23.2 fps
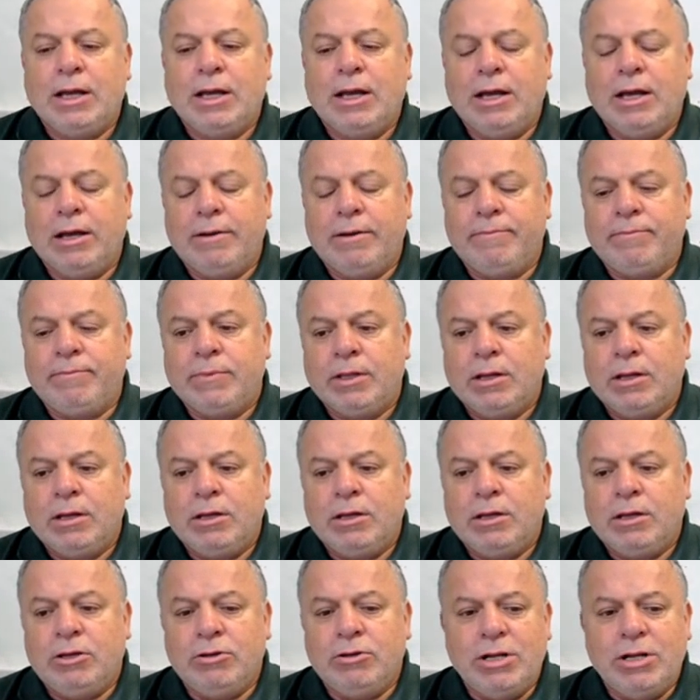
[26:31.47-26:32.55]

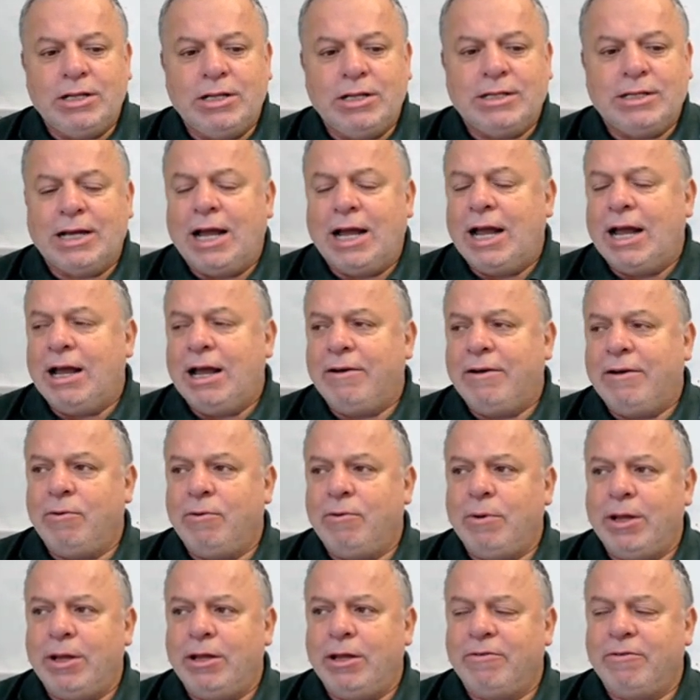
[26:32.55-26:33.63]
you need to have a
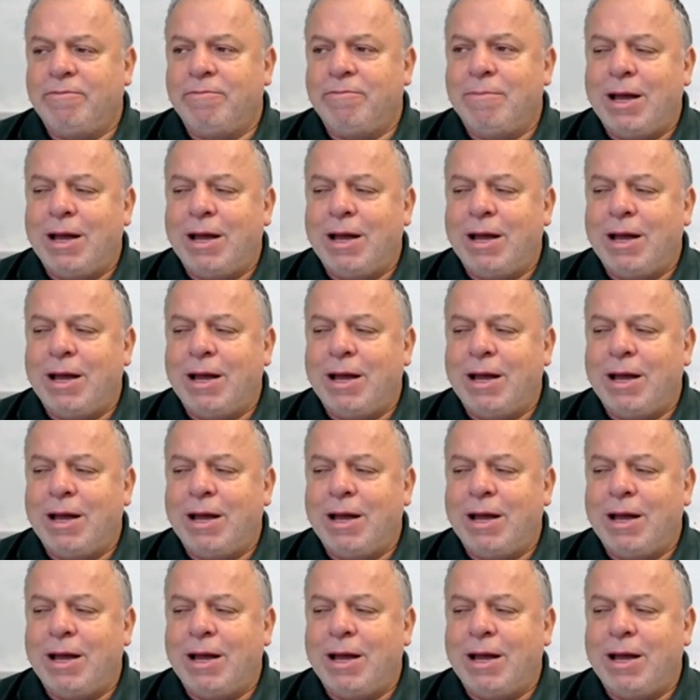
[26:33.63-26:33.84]
way of